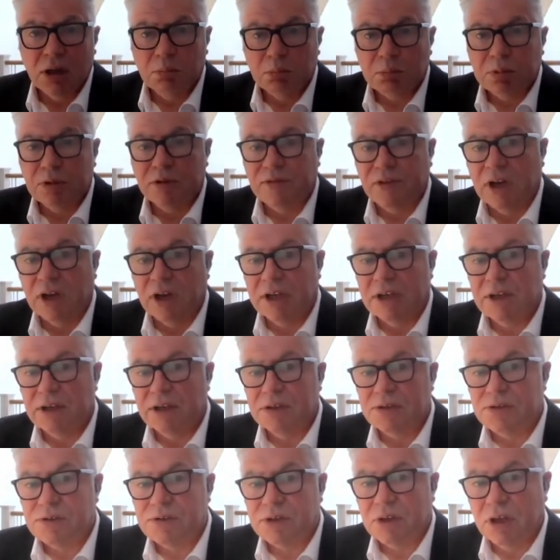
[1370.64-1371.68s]

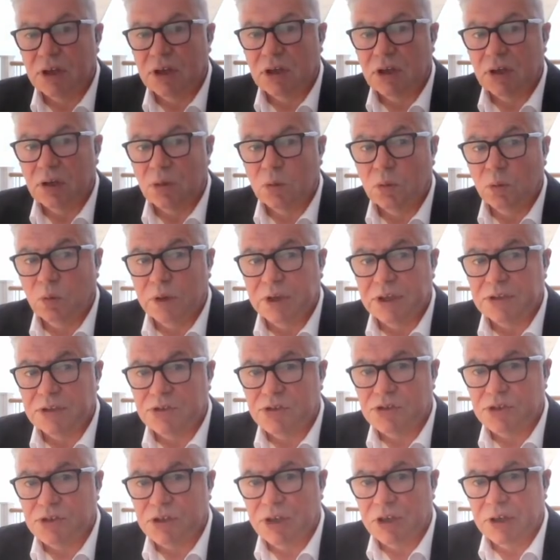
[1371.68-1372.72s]
providers,
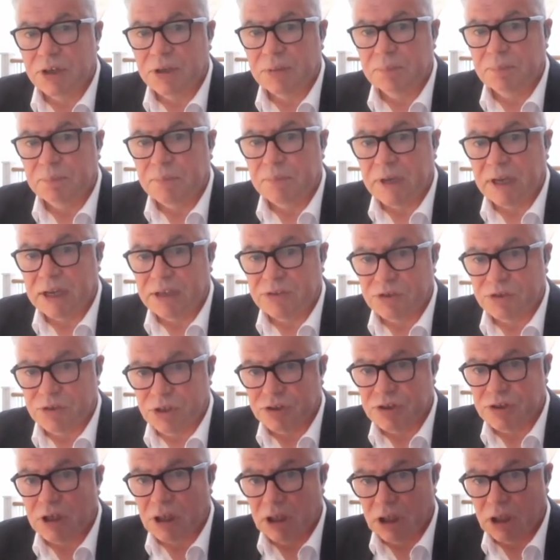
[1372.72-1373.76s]
which has
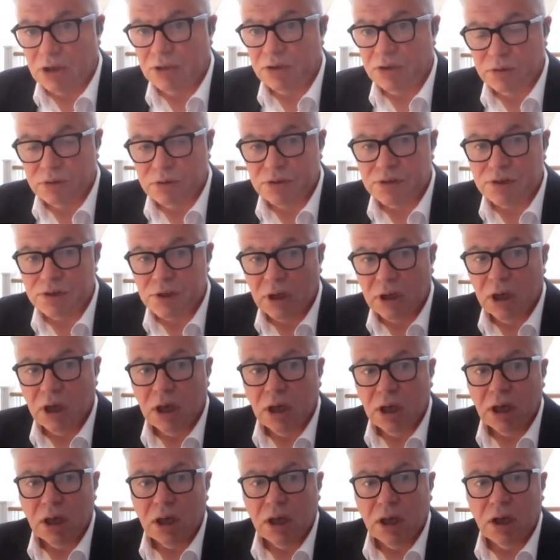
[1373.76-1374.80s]
just closed,
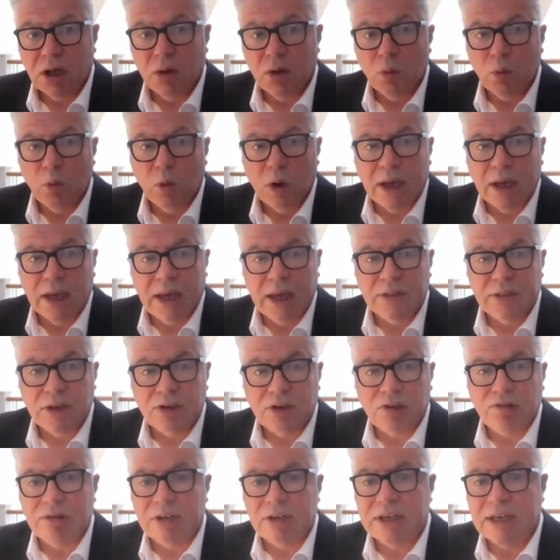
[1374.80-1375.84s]
where
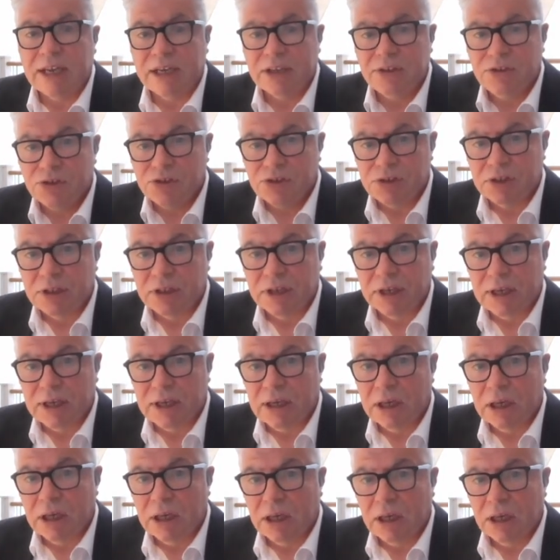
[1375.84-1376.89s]
the
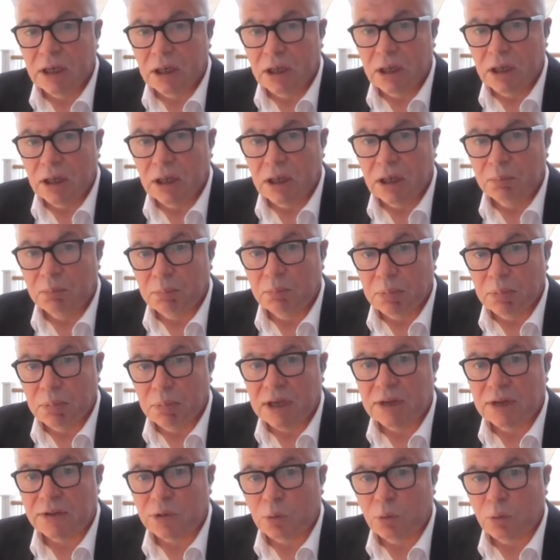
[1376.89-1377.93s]
credentialing
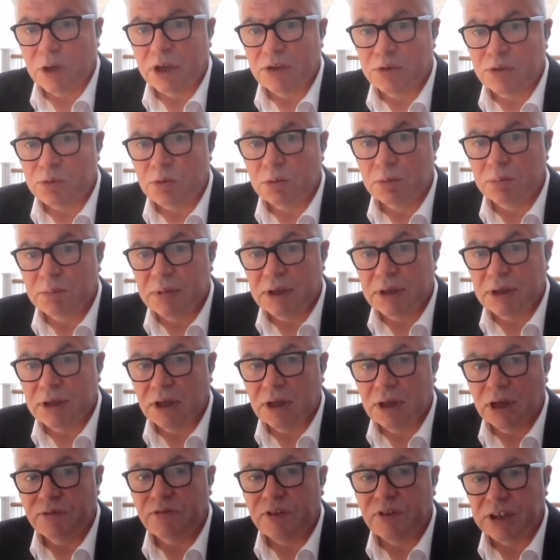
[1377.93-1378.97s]
pathways will be
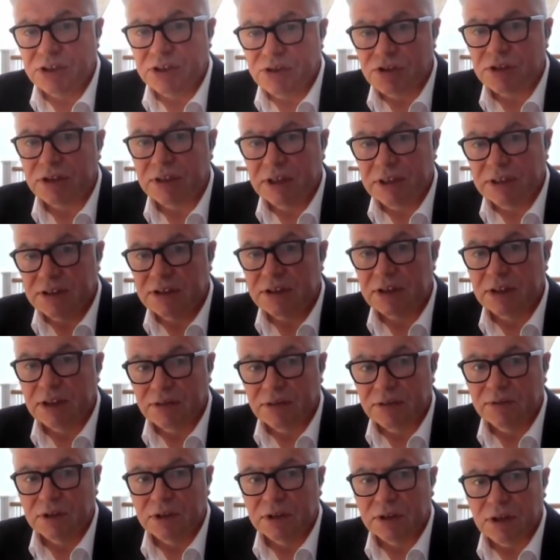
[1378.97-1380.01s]
eventually
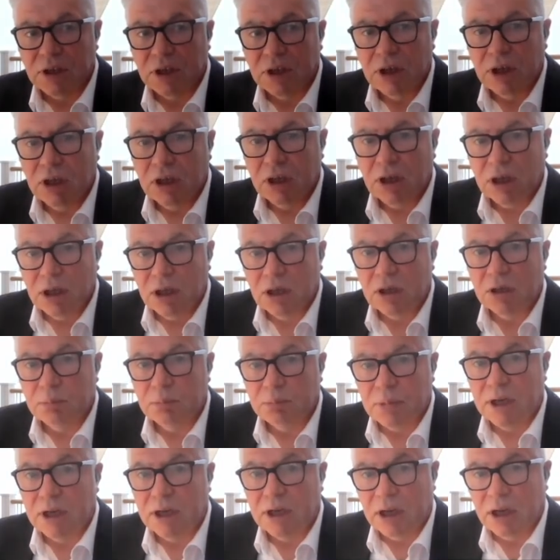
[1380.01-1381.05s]
delivered
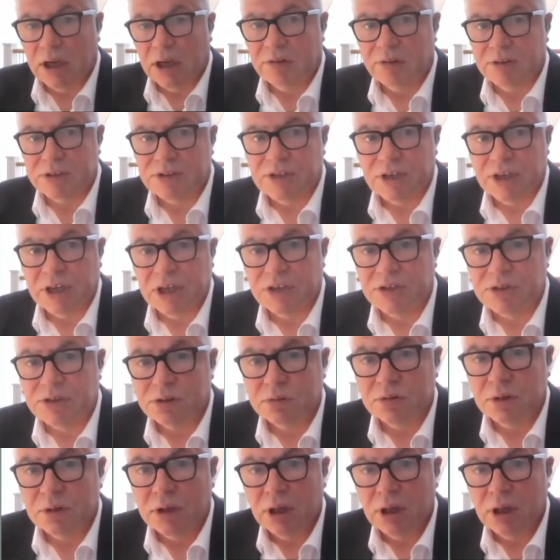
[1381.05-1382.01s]
by higher education